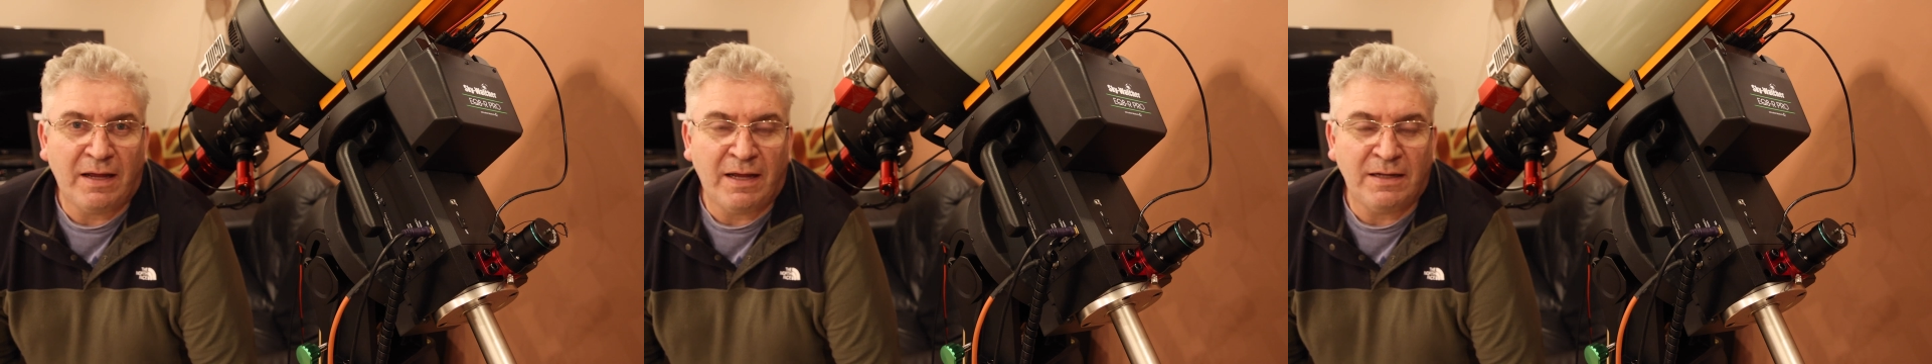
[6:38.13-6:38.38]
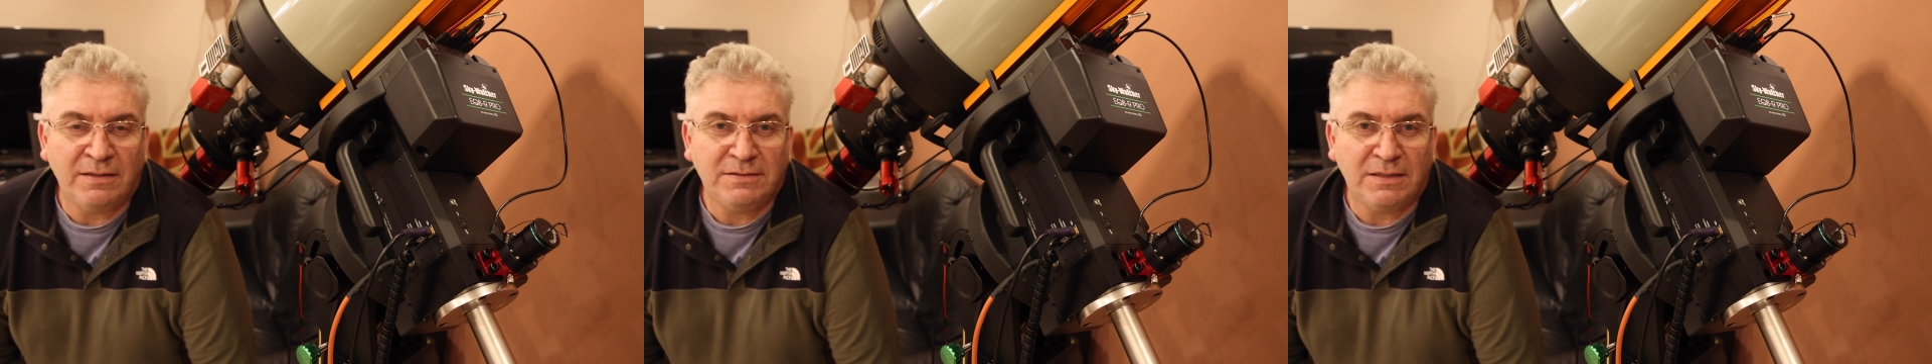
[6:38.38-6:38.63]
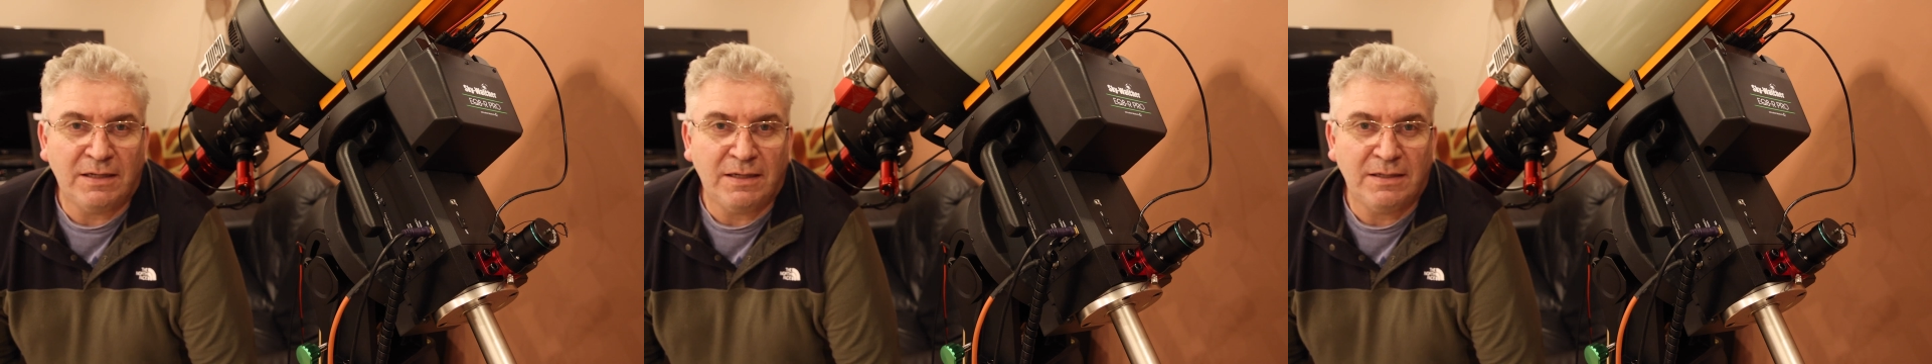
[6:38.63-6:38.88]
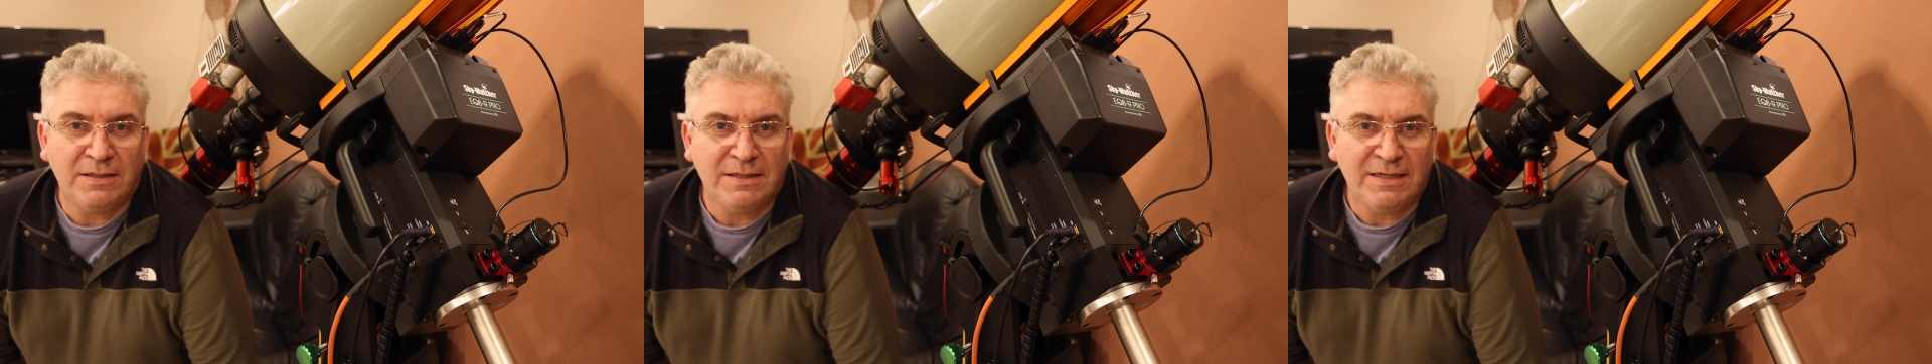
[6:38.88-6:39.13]
and
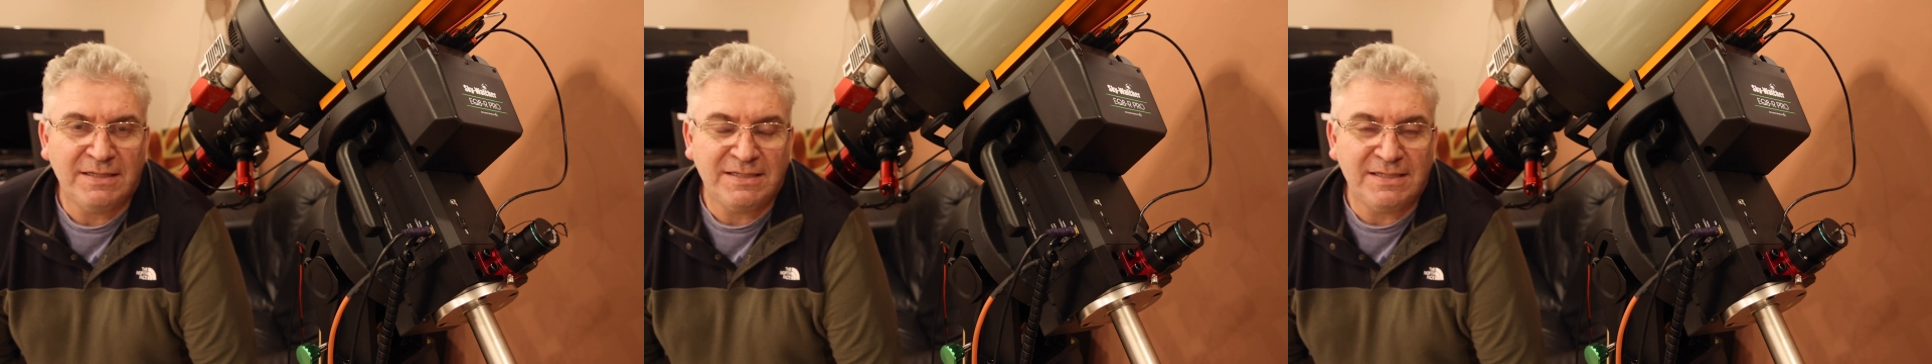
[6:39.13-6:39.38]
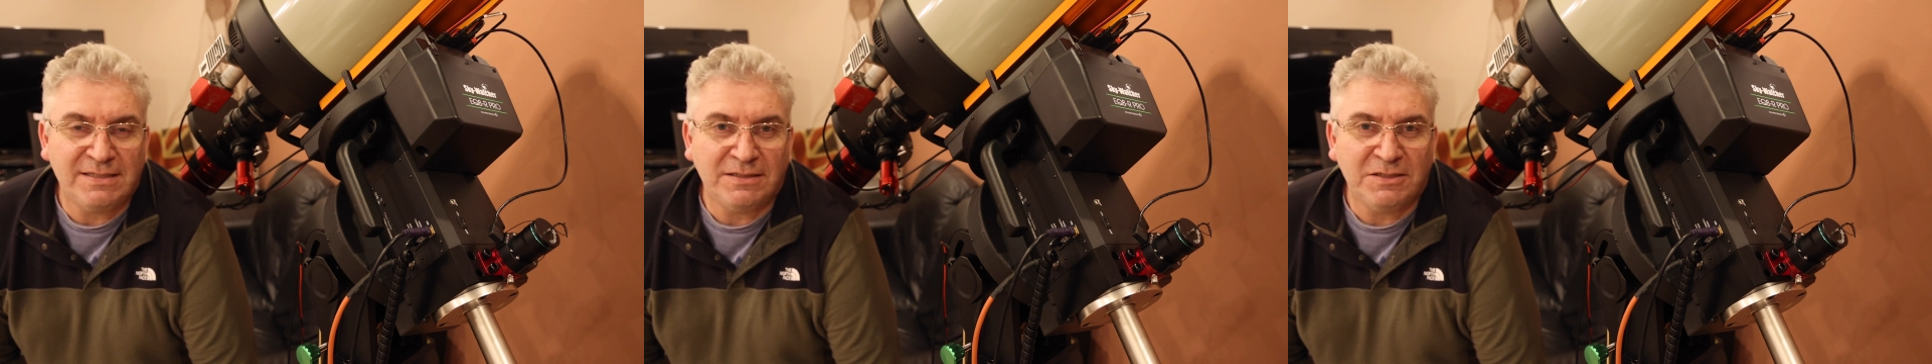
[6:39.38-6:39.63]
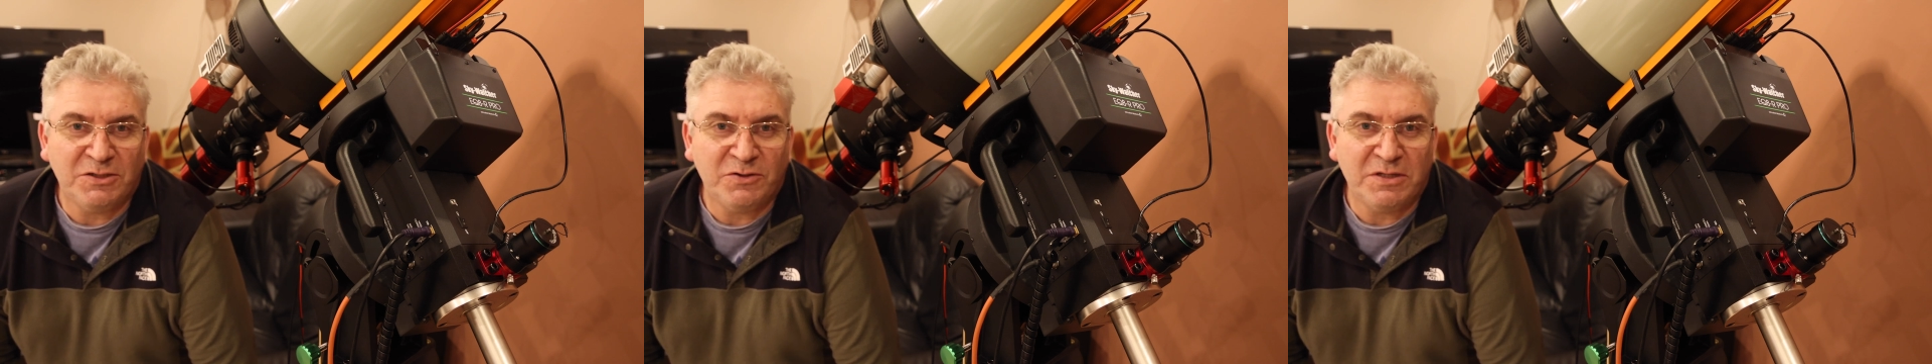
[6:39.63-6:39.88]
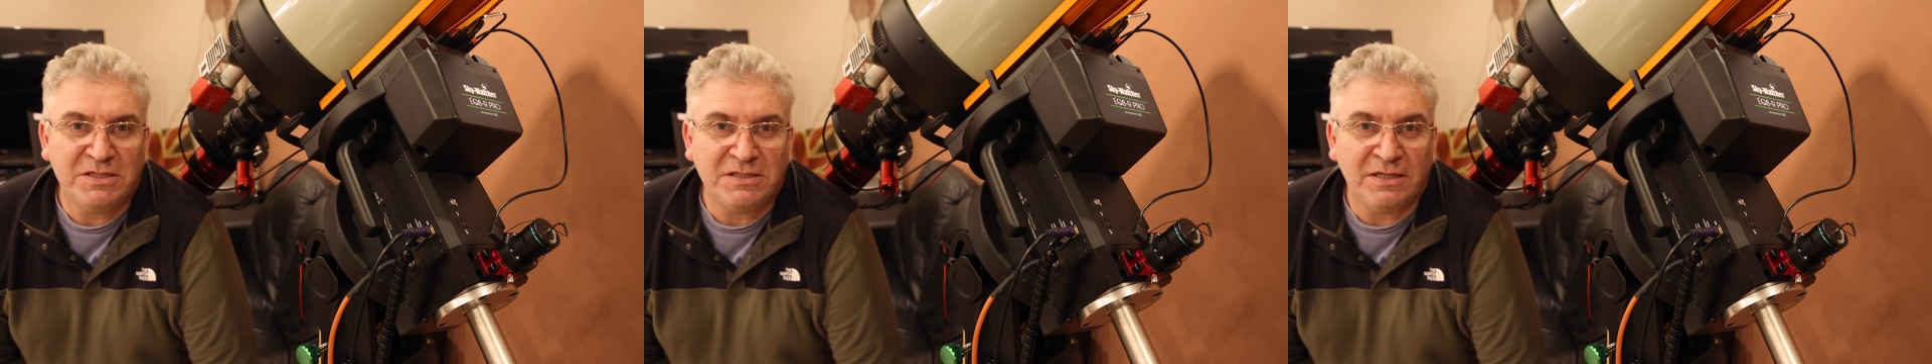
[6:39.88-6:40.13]
it's easier to do
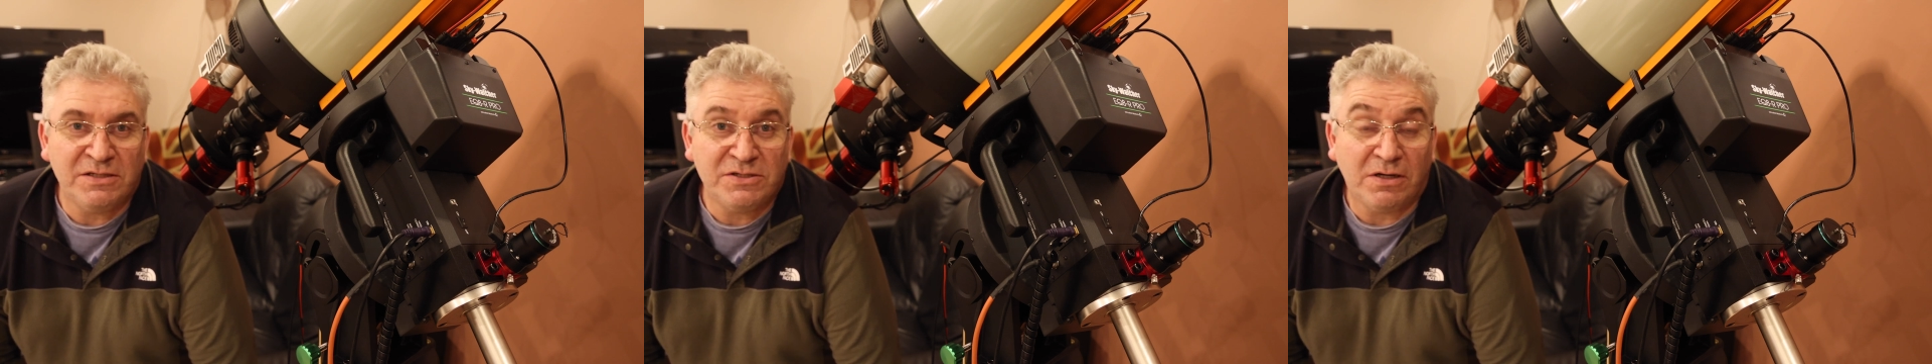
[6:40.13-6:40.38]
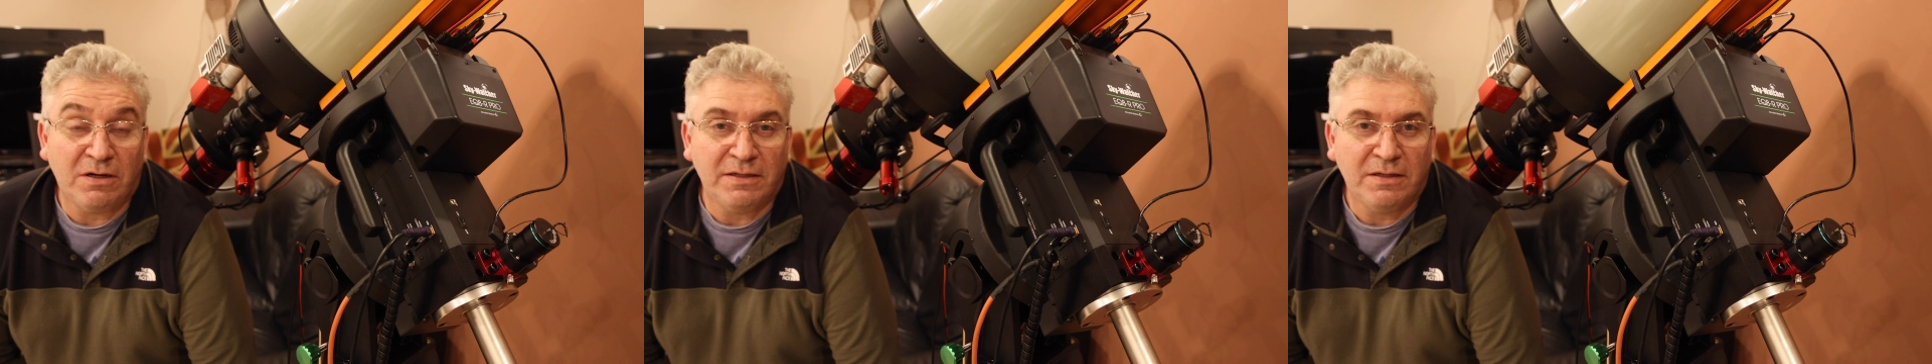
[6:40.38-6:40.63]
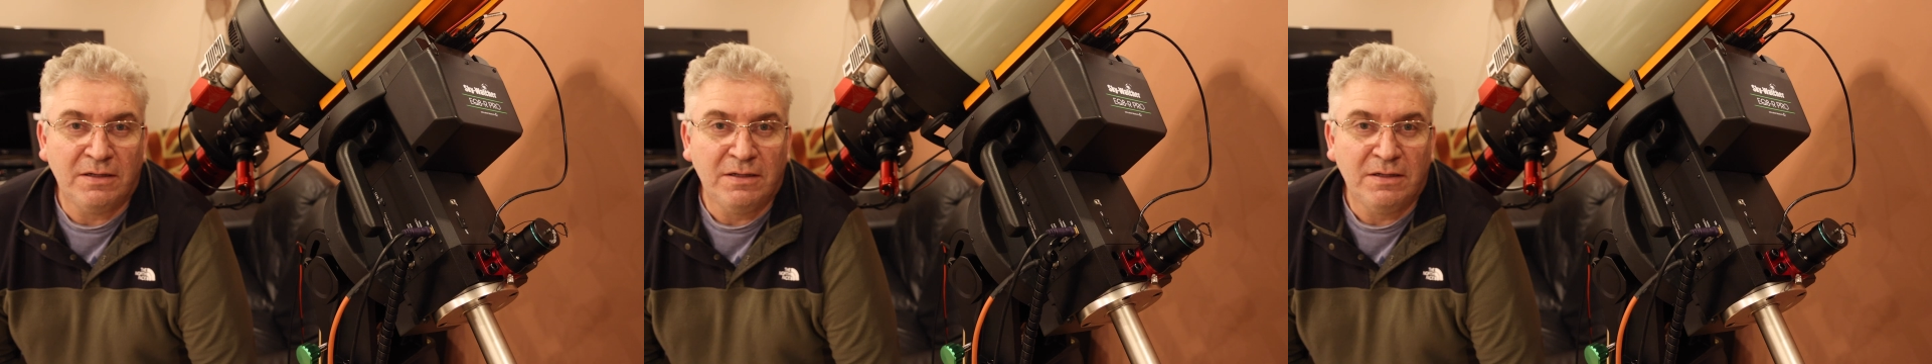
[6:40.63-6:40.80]
this inside.